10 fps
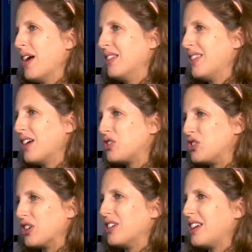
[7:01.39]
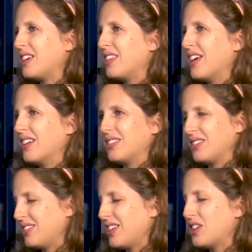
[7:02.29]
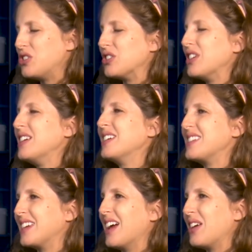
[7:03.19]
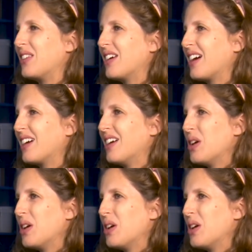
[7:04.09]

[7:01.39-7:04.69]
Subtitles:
it. And that journey to get you there